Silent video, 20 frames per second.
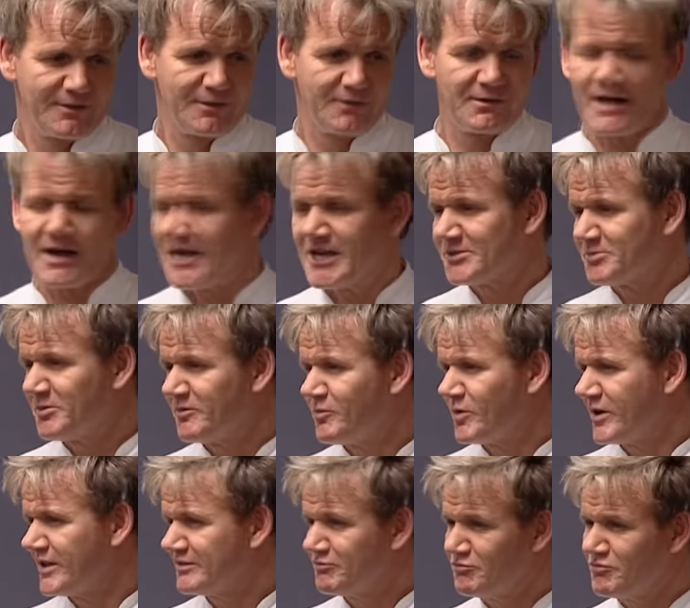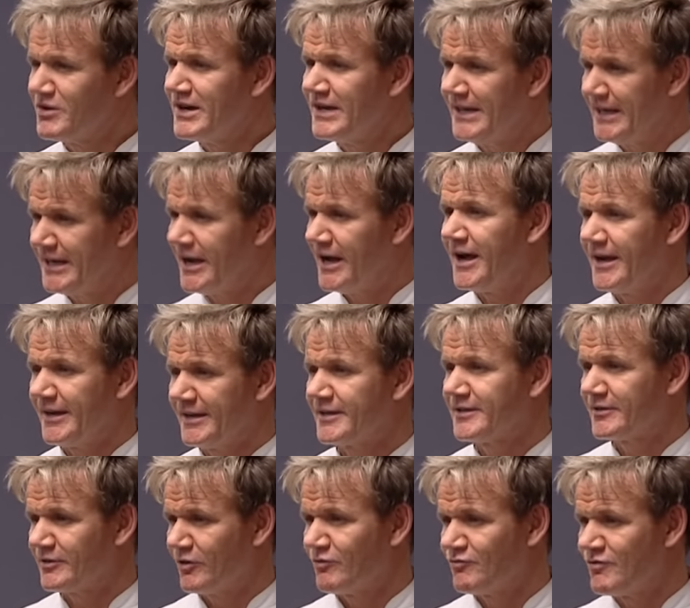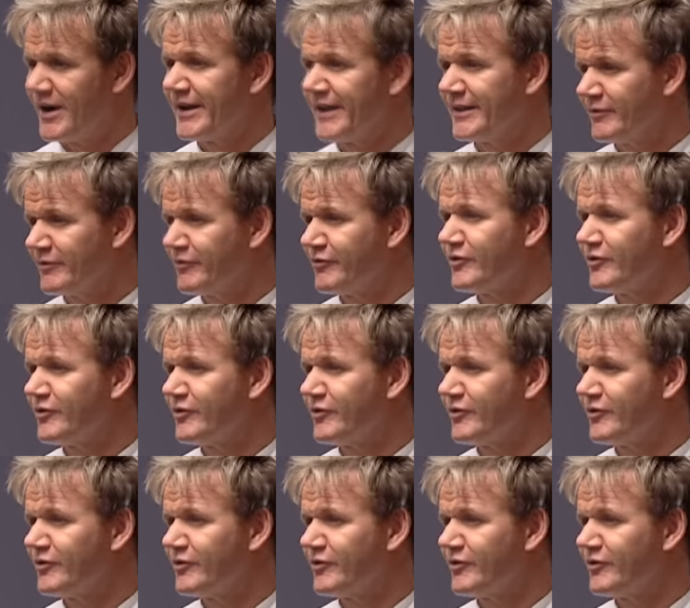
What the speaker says: grasp of what it's really like running the